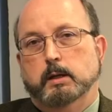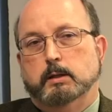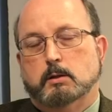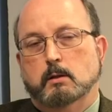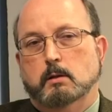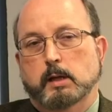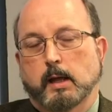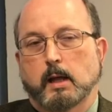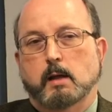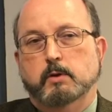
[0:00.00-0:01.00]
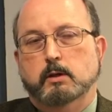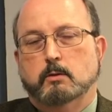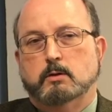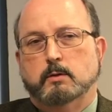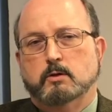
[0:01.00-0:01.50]
I
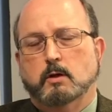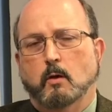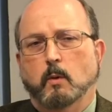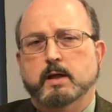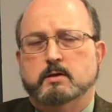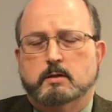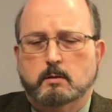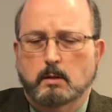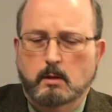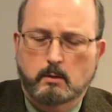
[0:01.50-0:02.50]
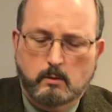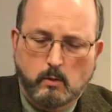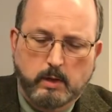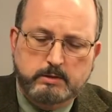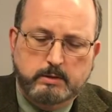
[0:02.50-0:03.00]
mean, there's always the
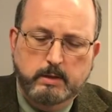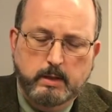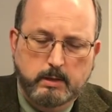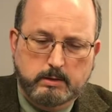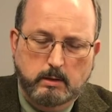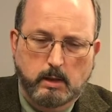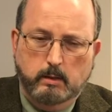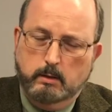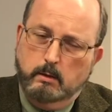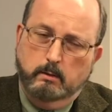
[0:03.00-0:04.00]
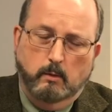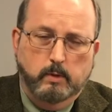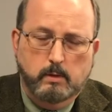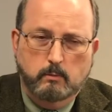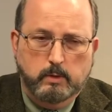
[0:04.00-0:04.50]
question is, and
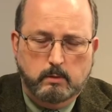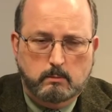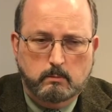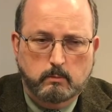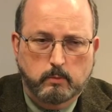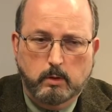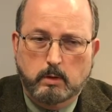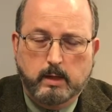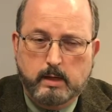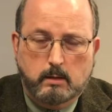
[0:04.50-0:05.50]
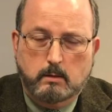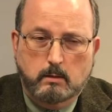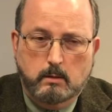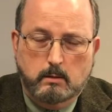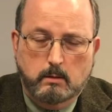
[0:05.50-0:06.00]
we're going to take
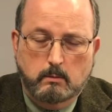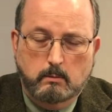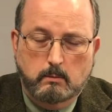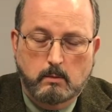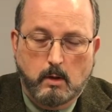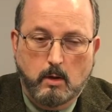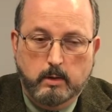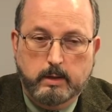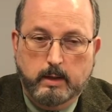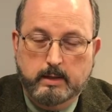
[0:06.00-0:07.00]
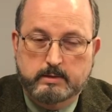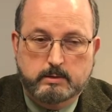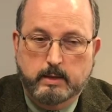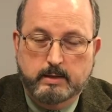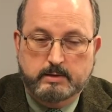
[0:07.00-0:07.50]
the audit
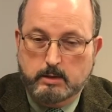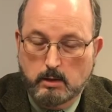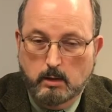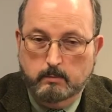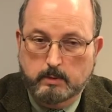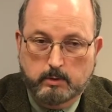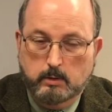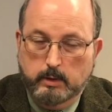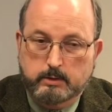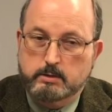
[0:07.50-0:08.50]
as it comes. I mean, let the